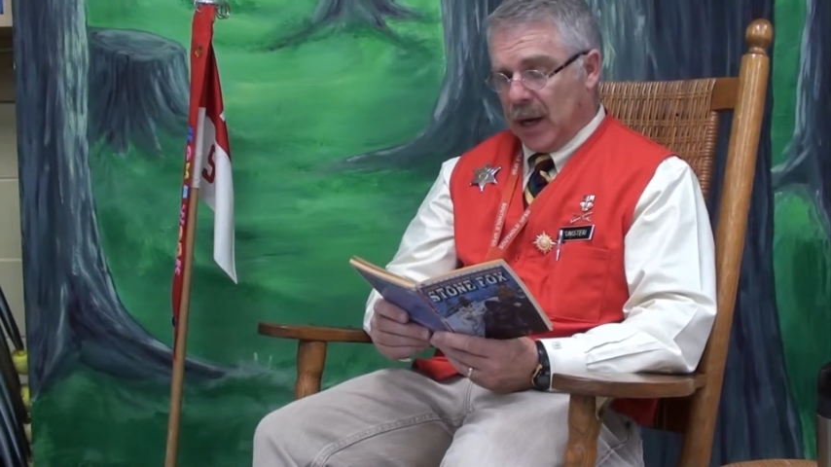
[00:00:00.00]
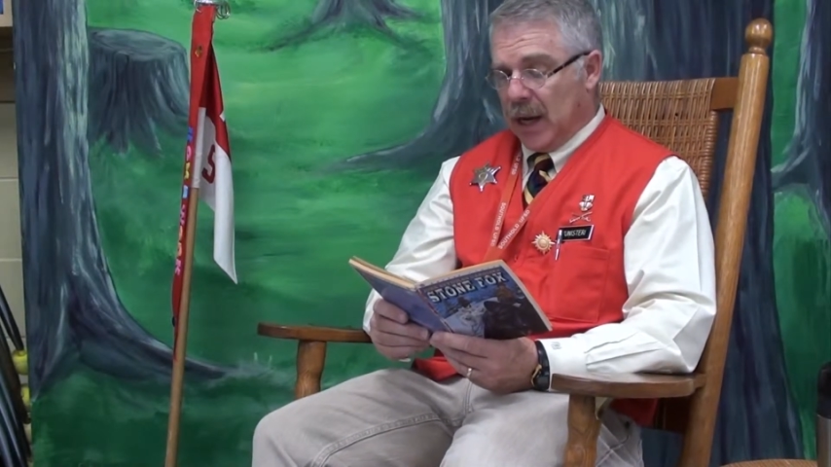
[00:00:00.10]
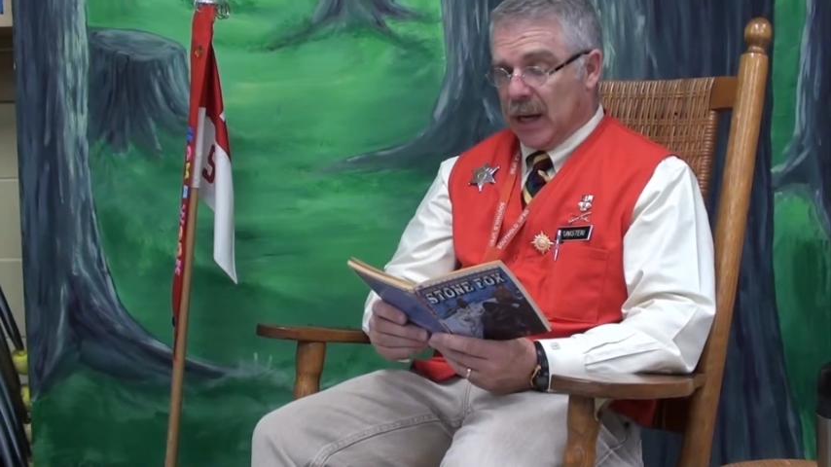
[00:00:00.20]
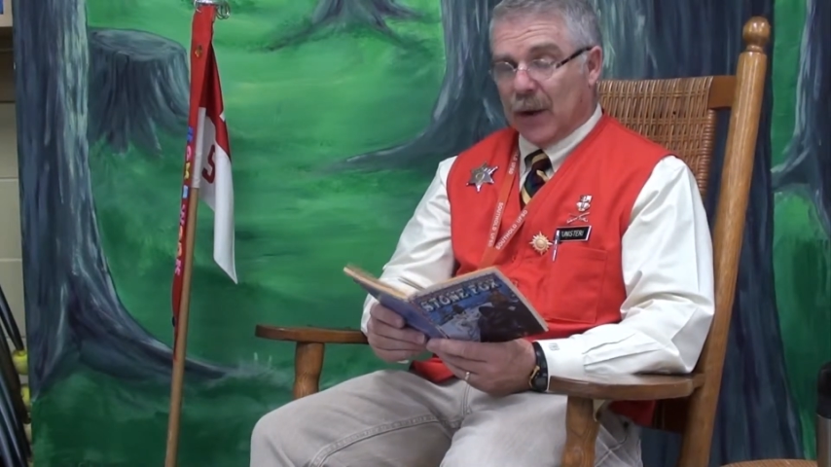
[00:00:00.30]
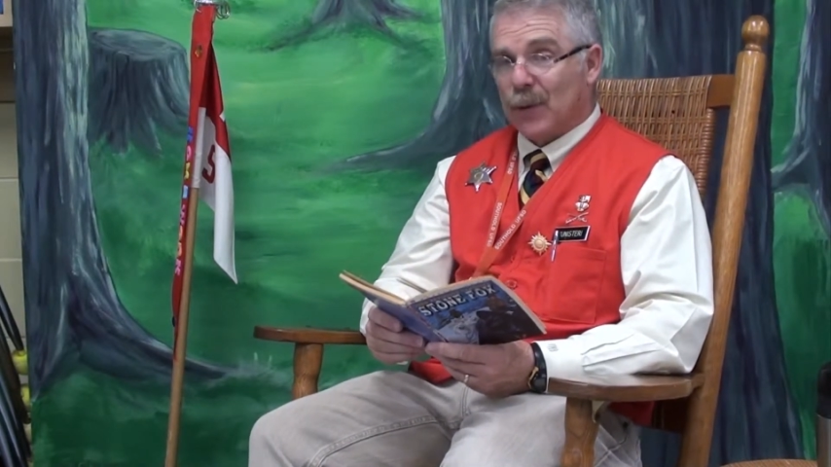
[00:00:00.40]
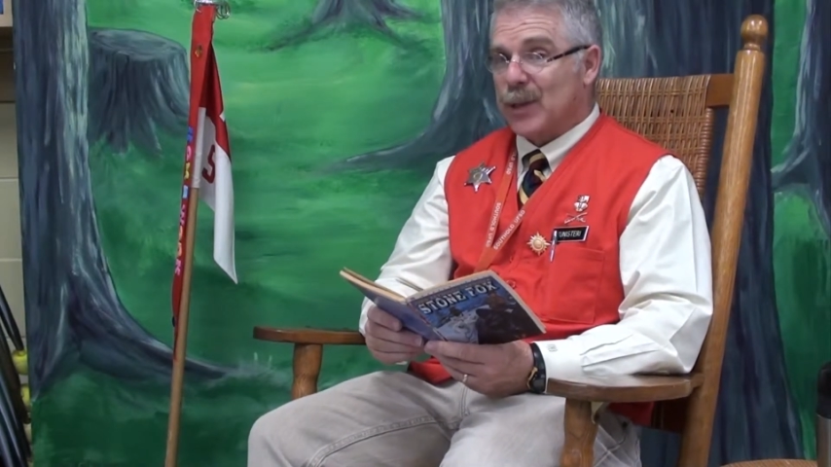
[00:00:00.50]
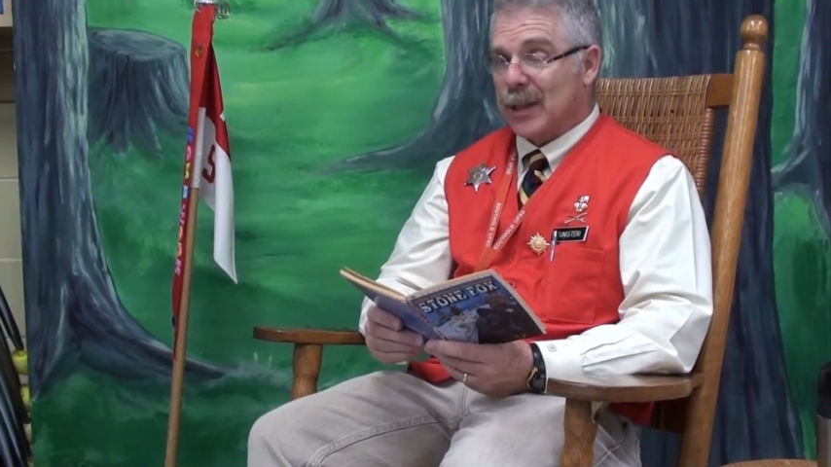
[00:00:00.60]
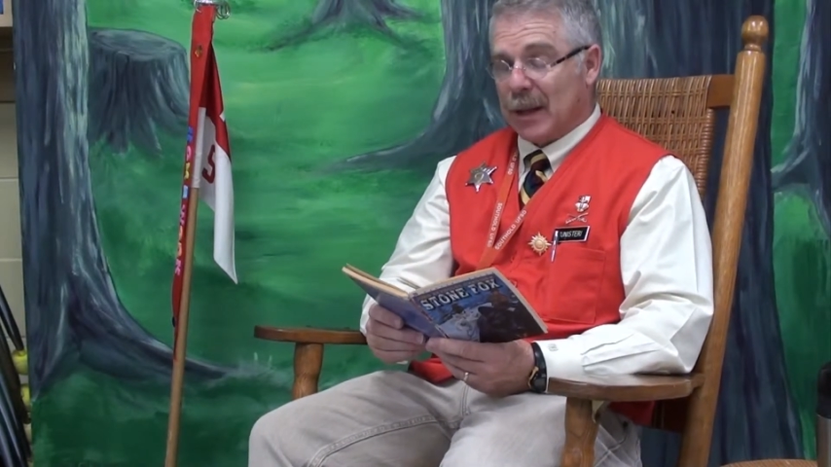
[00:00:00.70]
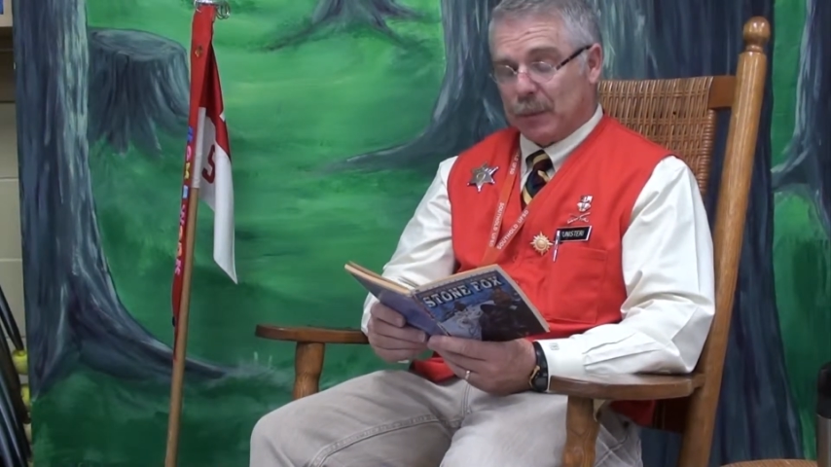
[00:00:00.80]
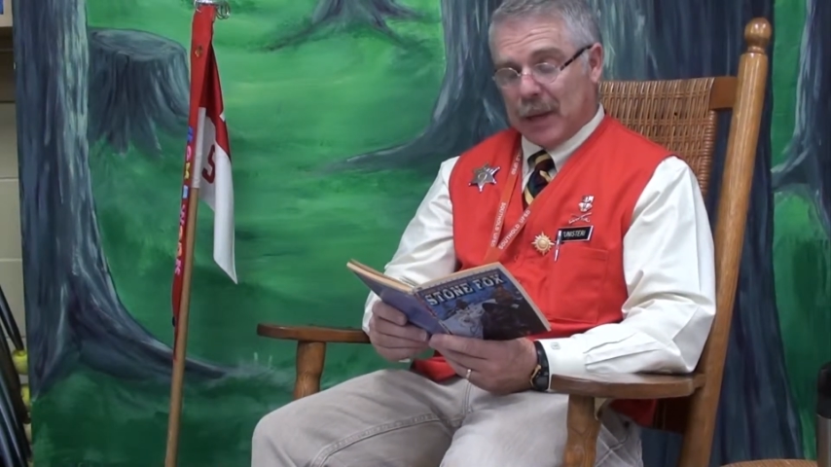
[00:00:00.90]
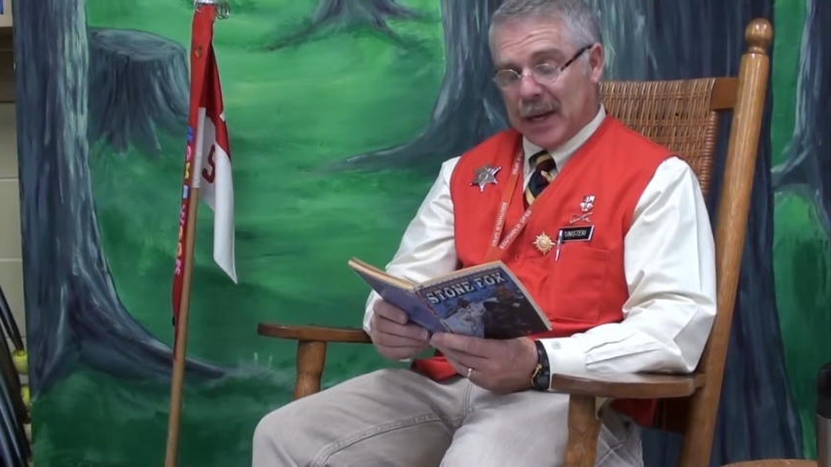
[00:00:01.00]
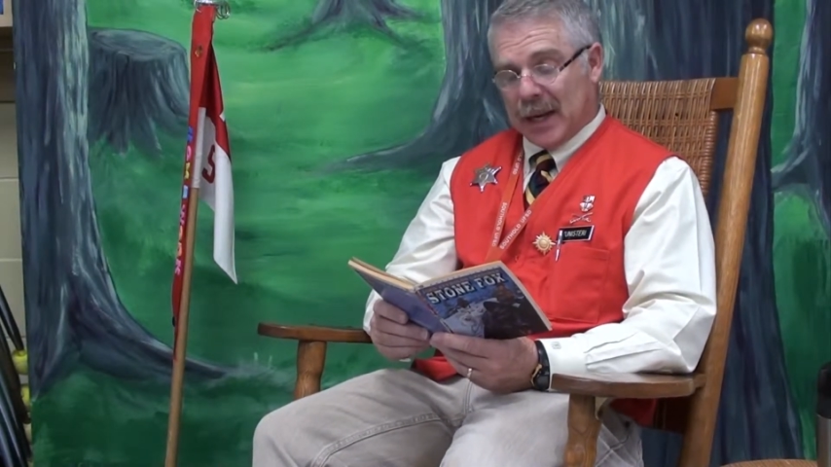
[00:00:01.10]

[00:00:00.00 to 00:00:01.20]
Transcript: He never slept late